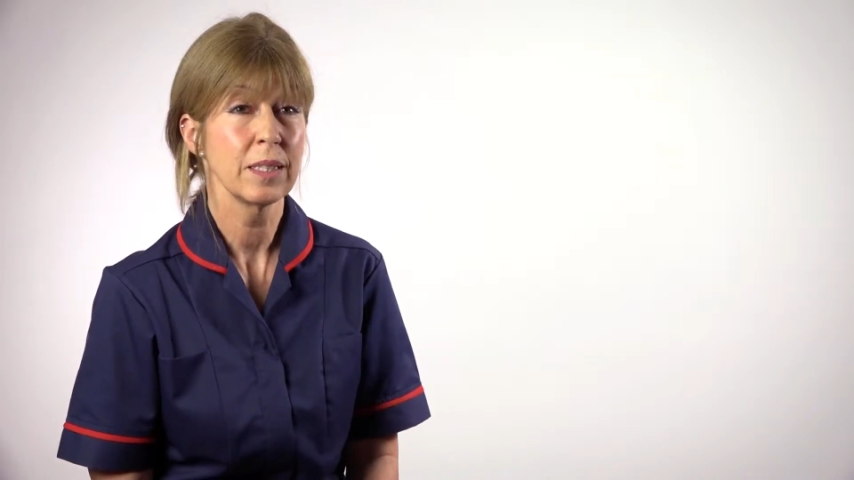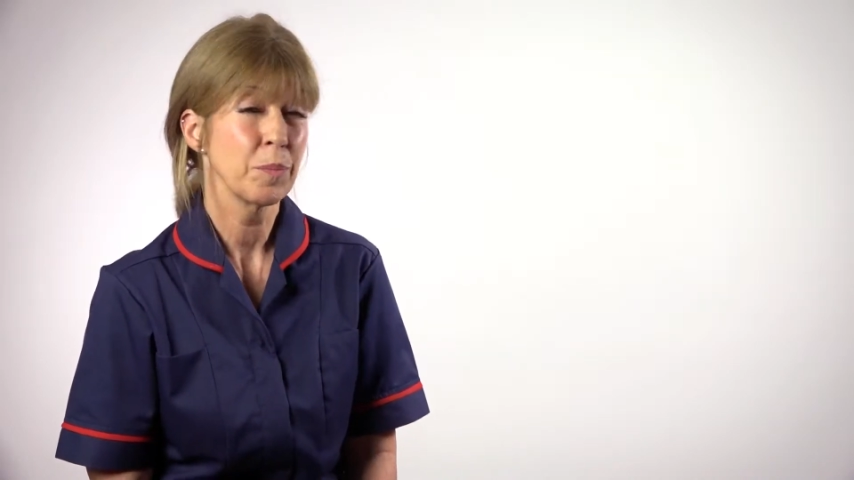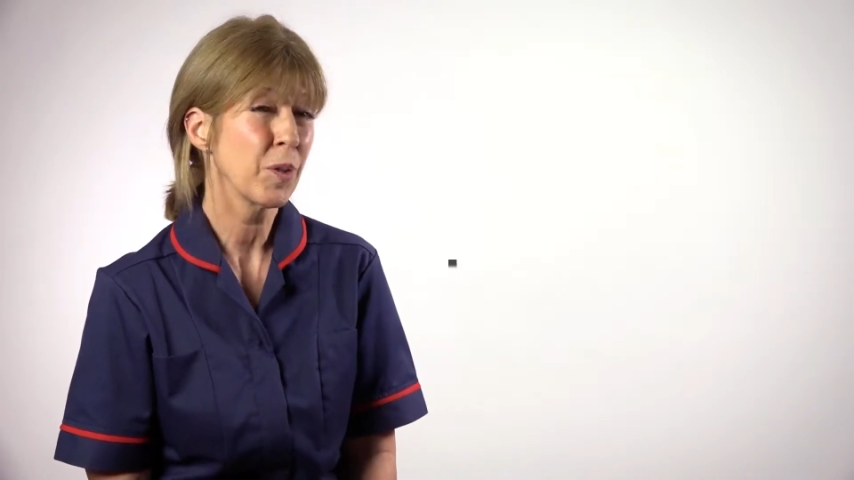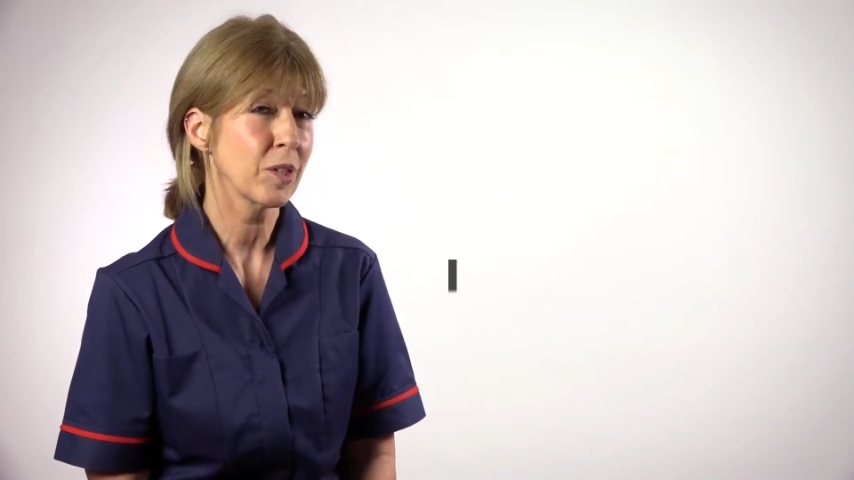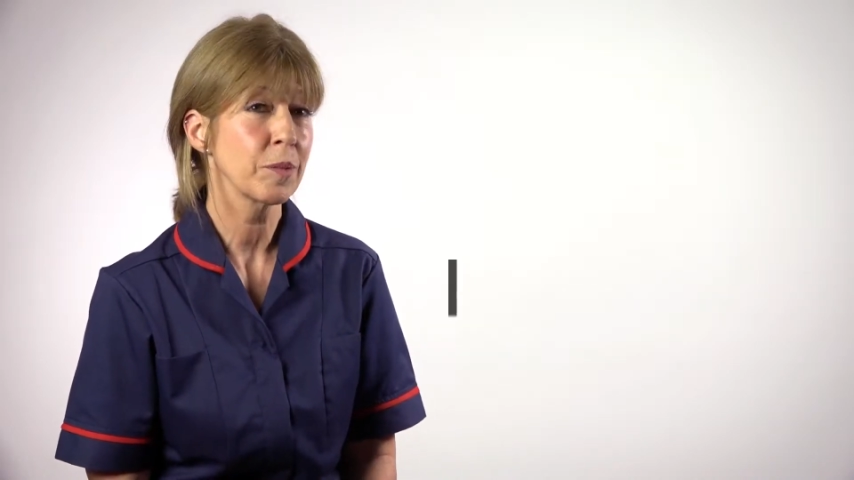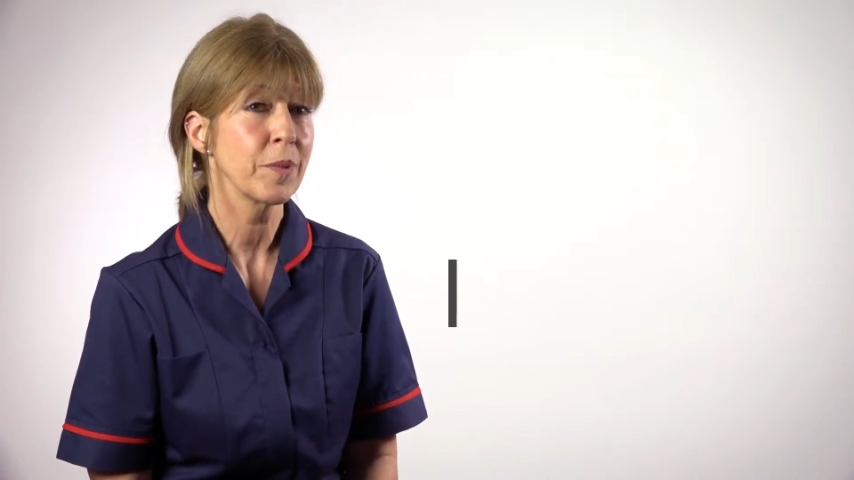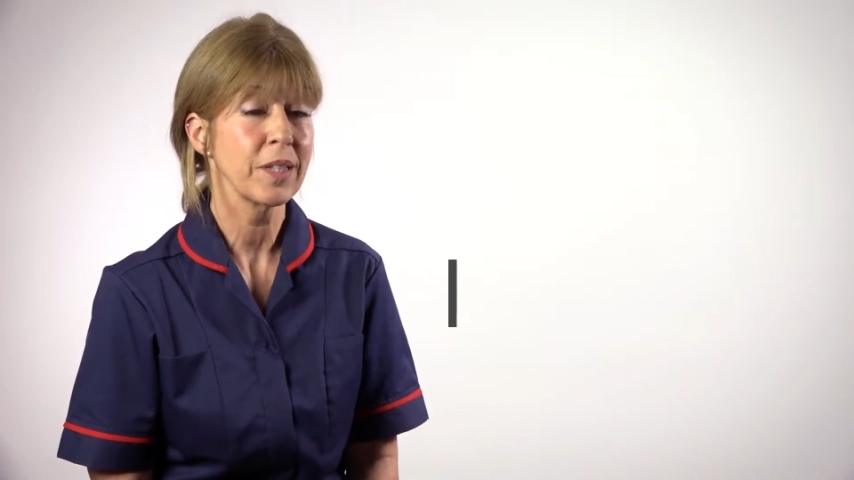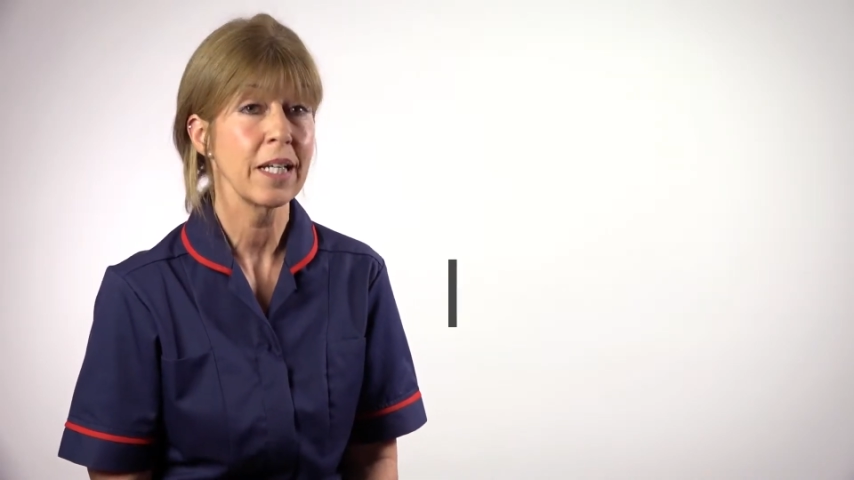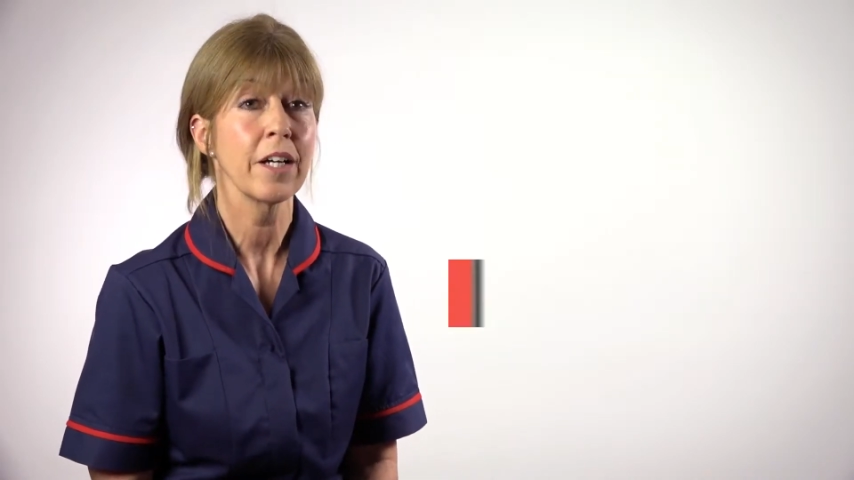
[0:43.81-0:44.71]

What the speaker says: is approximately